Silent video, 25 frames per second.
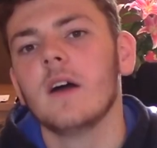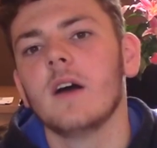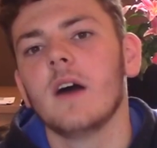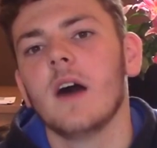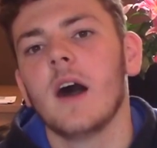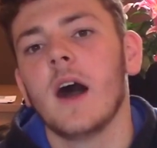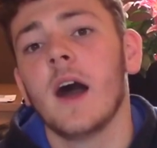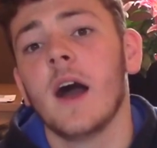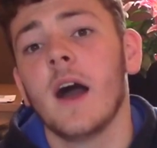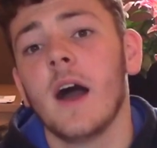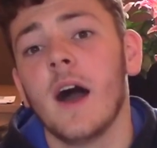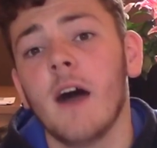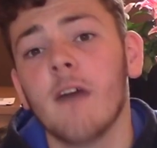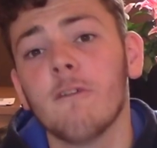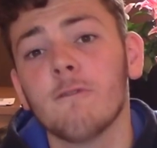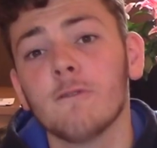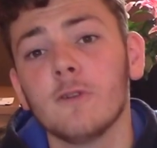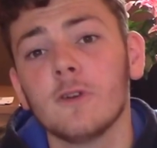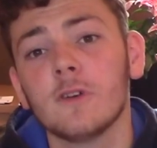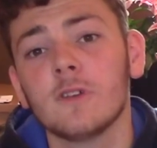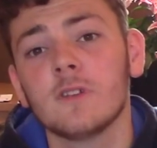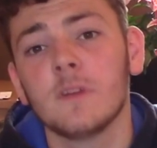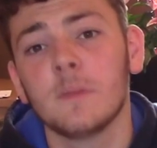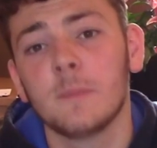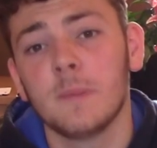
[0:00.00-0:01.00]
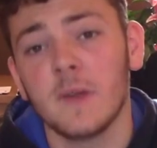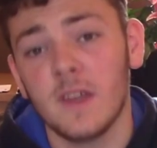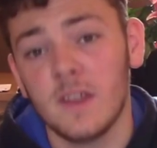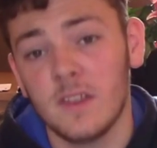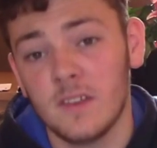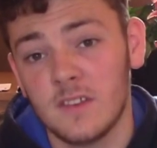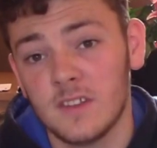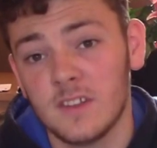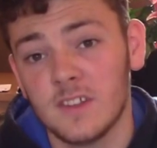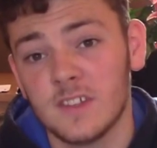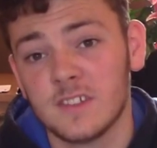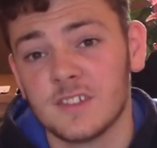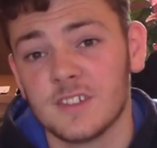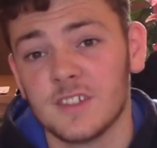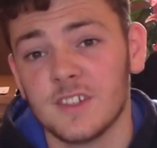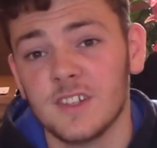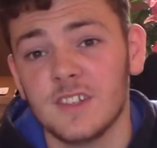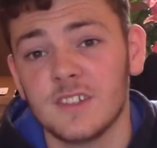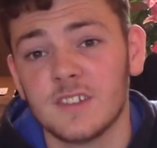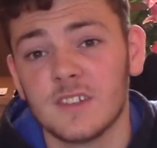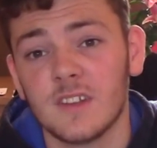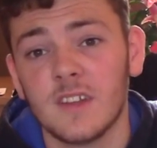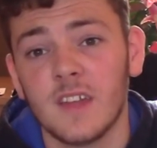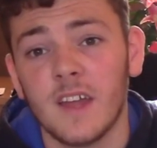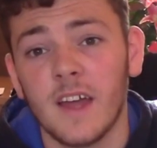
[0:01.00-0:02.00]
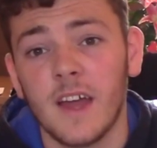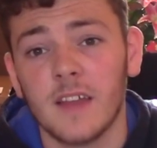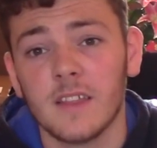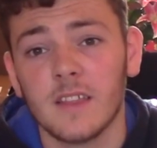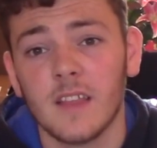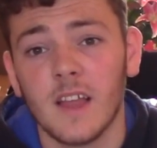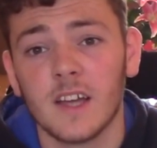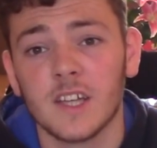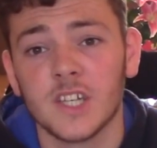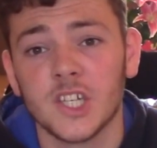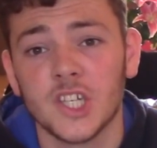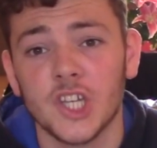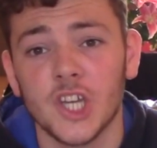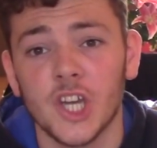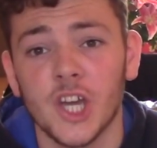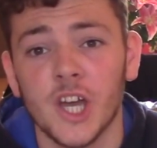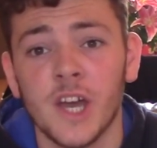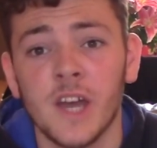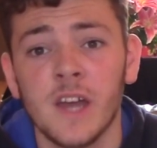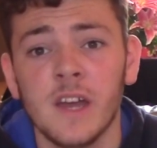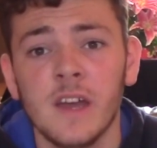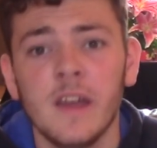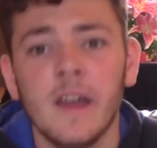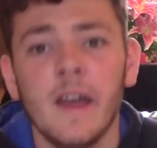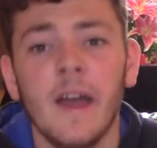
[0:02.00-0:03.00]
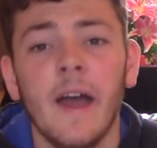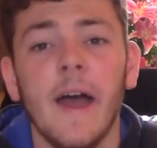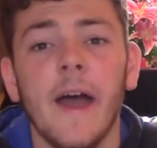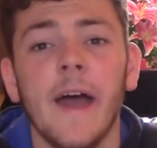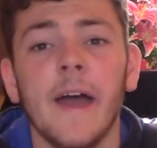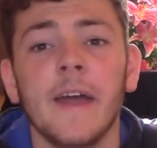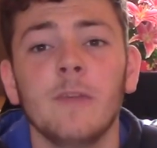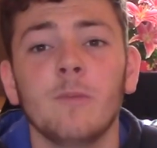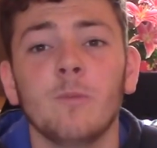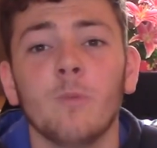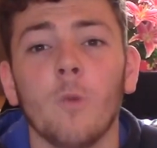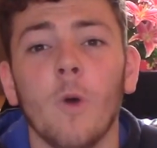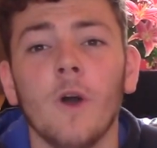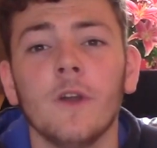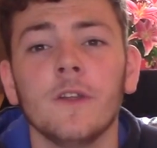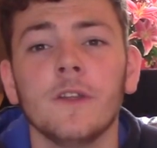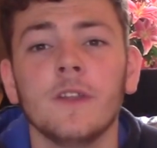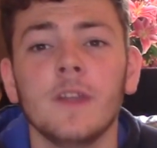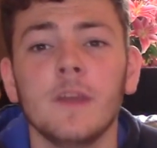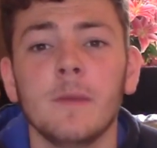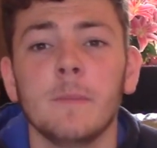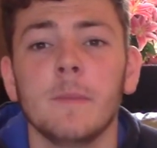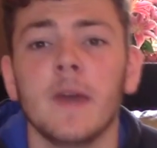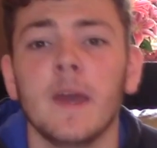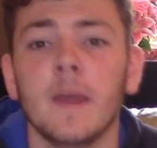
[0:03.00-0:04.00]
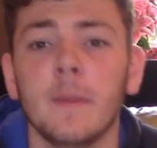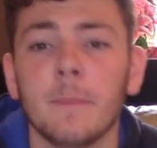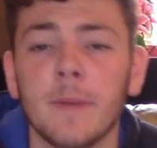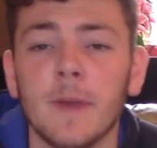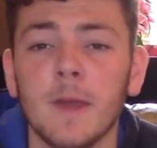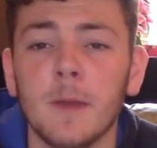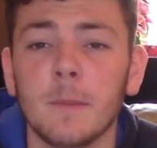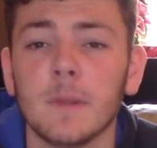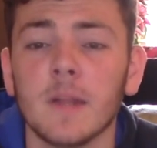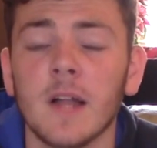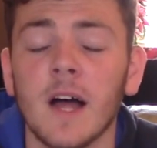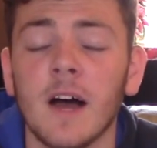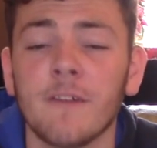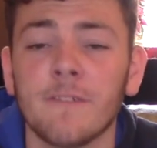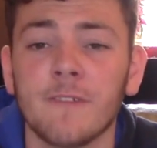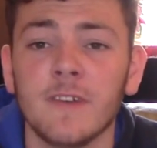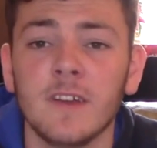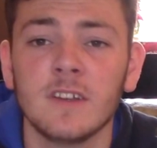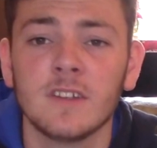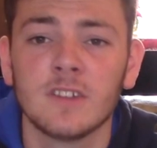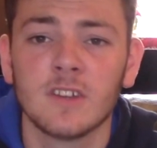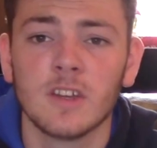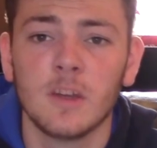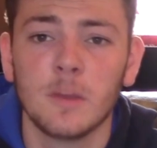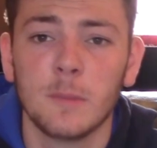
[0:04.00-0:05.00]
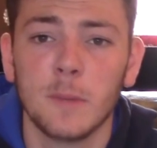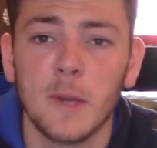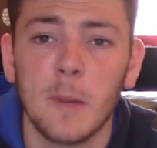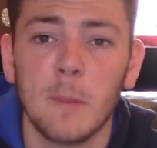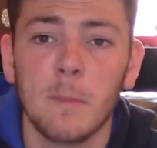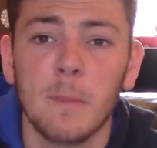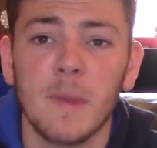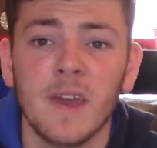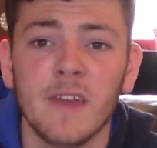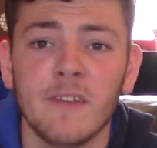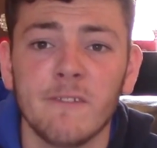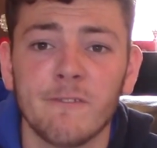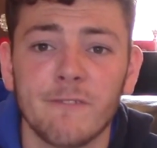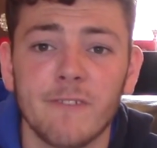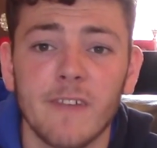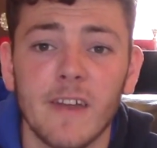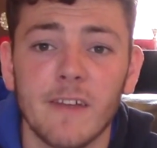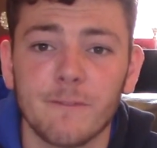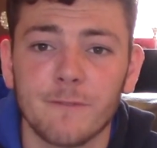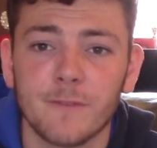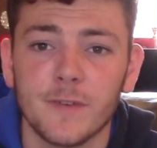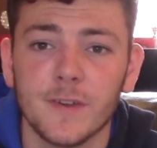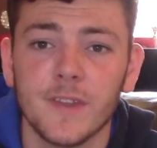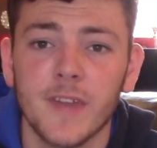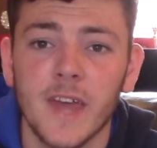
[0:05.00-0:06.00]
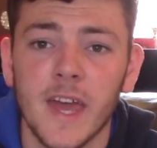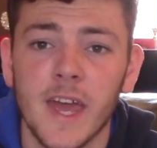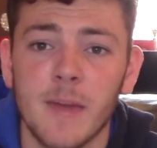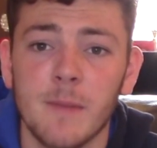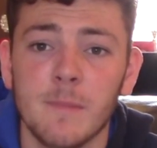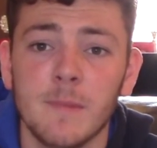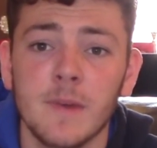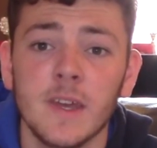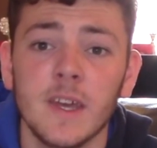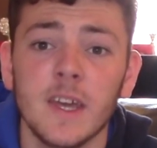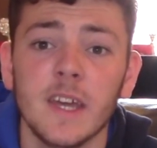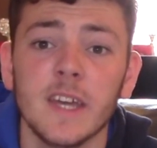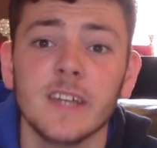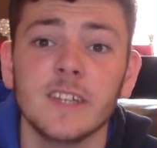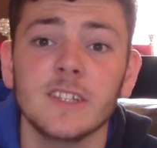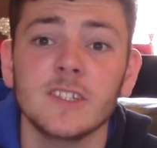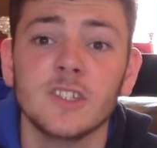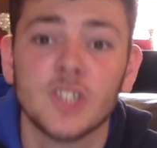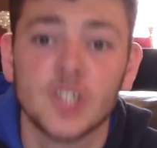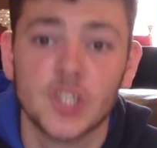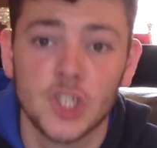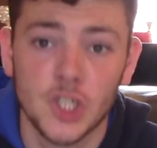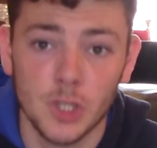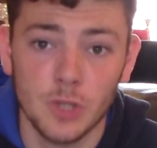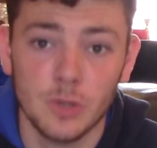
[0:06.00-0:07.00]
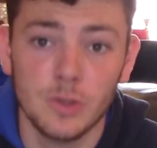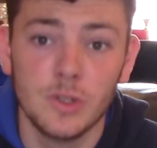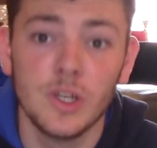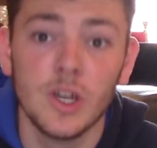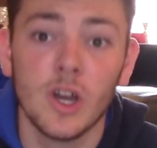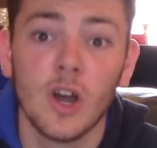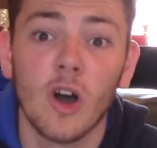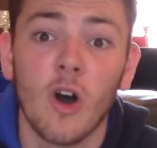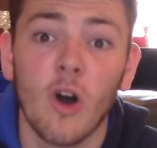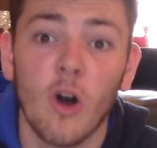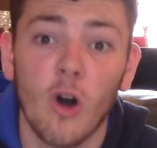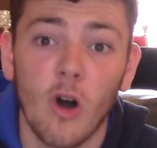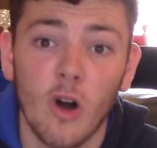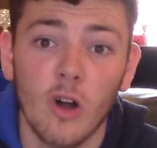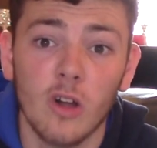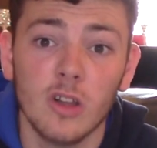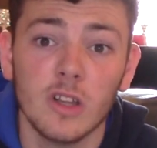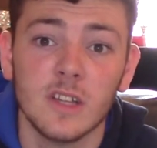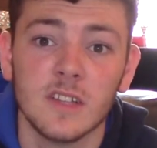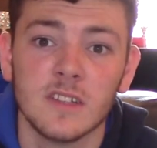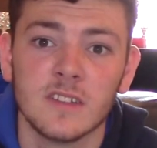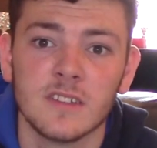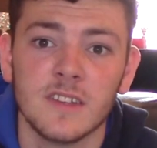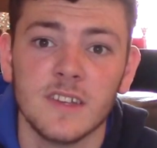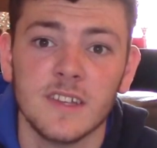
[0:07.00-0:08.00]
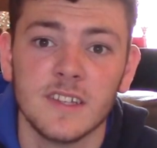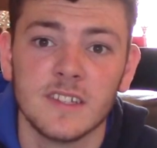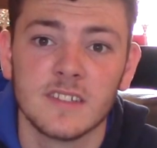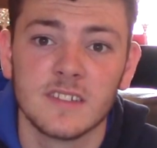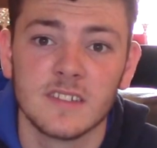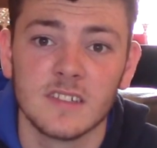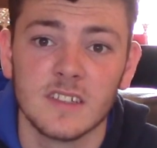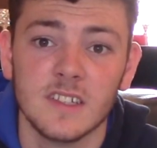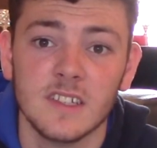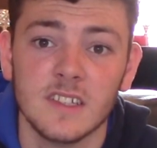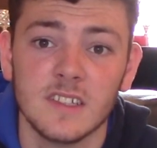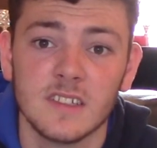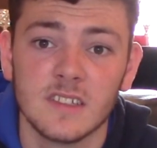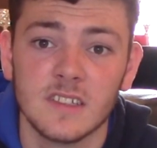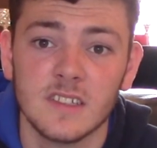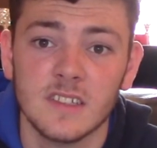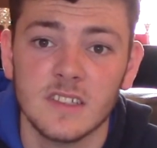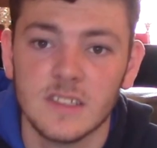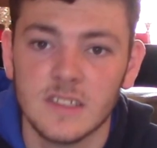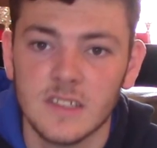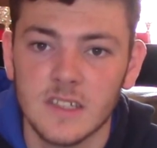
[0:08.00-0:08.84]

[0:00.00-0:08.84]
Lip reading: I have looked a bit into the season they had last year, and one of the main people I think is going to be a main threat for them is Junior Hoilett this season.